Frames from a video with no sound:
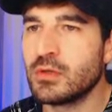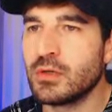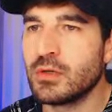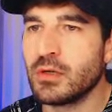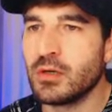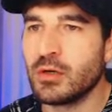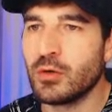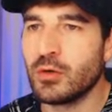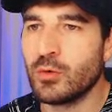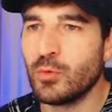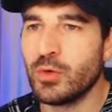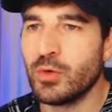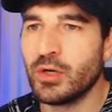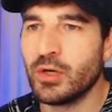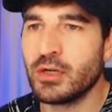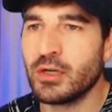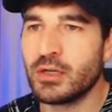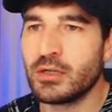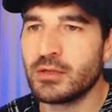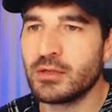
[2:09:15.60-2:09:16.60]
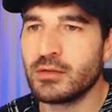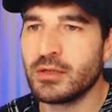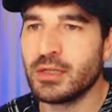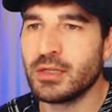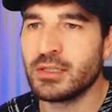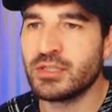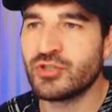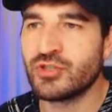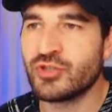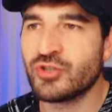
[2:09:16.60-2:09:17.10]
Let's try
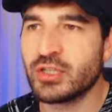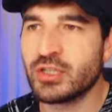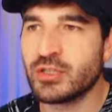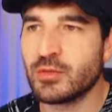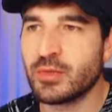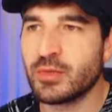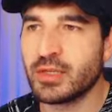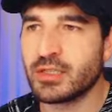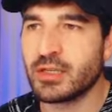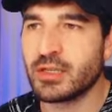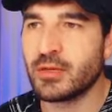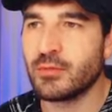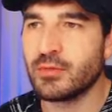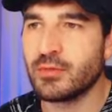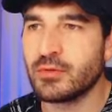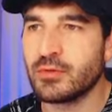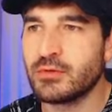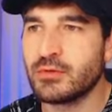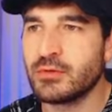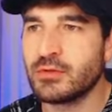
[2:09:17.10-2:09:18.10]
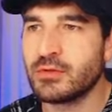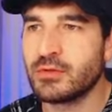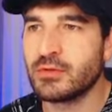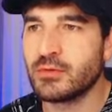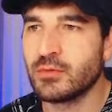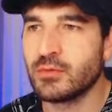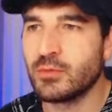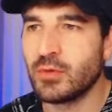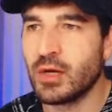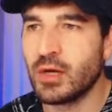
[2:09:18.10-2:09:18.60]
some examples. I
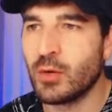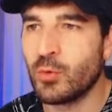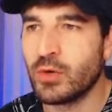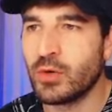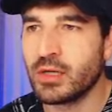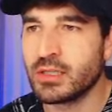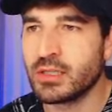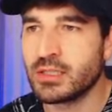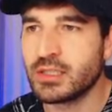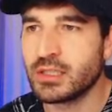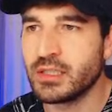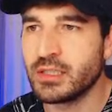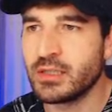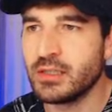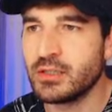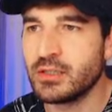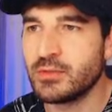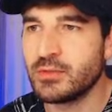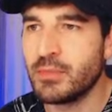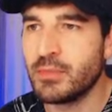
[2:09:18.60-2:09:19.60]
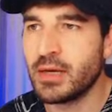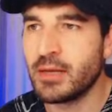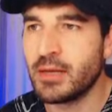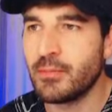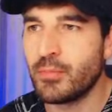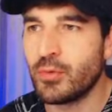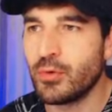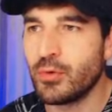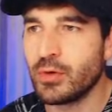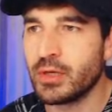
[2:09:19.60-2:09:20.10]
wanna see this bad boy
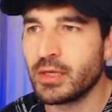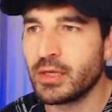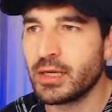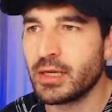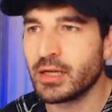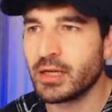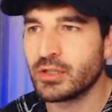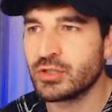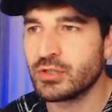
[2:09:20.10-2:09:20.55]
in action.